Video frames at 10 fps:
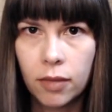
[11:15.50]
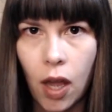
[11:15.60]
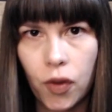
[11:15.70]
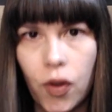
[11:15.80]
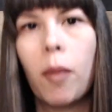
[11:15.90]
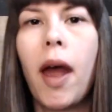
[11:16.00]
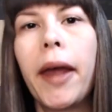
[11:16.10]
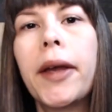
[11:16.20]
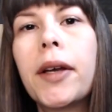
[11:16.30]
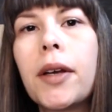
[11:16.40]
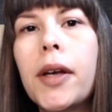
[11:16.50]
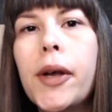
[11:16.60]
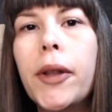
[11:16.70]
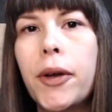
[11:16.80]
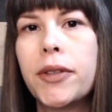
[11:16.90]
Those are my
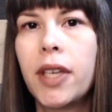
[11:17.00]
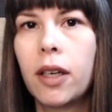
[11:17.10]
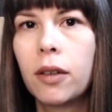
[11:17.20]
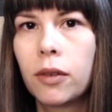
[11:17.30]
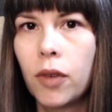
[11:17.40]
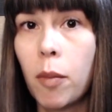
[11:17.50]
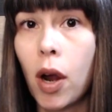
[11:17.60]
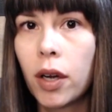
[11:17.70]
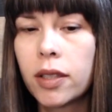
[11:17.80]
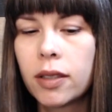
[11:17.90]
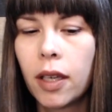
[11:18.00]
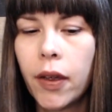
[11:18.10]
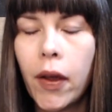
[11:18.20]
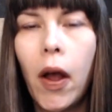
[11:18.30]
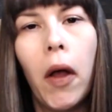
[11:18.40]
closing remarks.
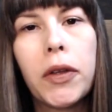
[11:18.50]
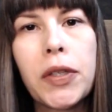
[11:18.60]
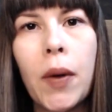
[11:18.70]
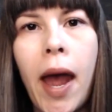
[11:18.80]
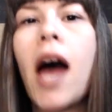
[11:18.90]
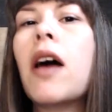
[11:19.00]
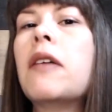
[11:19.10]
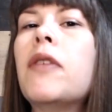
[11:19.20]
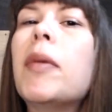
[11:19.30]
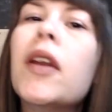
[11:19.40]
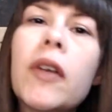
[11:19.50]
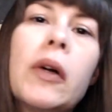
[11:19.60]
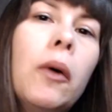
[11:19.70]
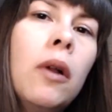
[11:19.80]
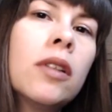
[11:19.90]
Also, I have a bit of a
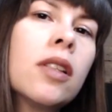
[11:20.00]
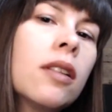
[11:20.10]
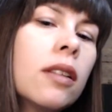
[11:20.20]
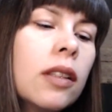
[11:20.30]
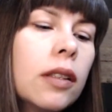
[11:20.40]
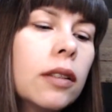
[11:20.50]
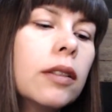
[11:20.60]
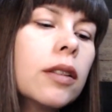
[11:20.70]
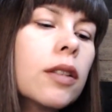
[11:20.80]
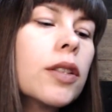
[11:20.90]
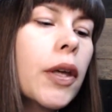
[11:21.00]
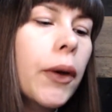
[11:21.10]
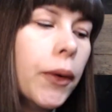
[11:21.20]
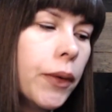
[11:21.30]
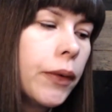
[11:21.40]
cold,
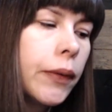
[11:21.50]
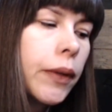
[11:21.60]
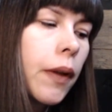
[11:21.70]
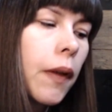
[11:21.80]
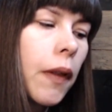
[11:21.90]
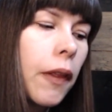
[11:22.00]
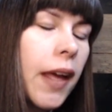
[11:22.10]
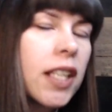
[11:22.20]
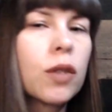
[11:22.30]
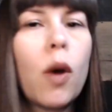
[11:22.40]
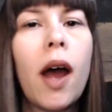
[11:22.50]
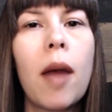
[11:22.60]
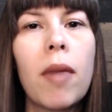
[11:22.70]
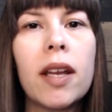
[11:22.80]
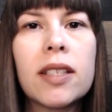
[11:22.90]
so that's why
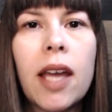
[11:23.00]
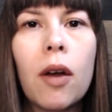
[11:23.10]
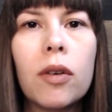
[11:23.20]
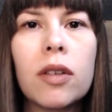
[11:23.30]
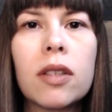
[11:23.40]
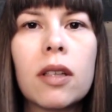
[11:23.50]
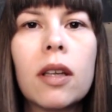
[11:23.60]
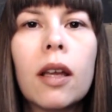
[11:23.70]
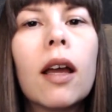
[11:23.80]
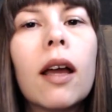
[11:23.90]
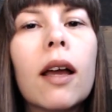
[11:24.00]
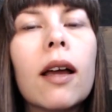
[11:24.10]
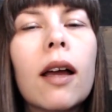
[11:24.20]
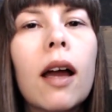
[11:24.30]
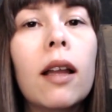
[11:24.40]
I might sound
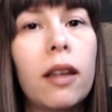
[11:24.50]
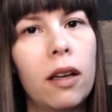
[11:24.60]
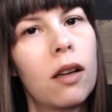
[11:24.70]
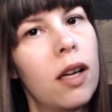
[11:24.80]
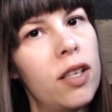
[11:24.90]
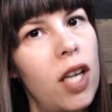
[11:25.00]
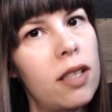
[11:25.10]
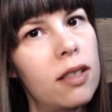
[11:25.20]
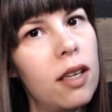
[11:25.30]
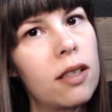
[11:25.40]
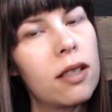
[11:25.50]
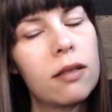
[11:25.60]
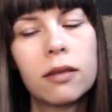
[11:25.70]
a little congested.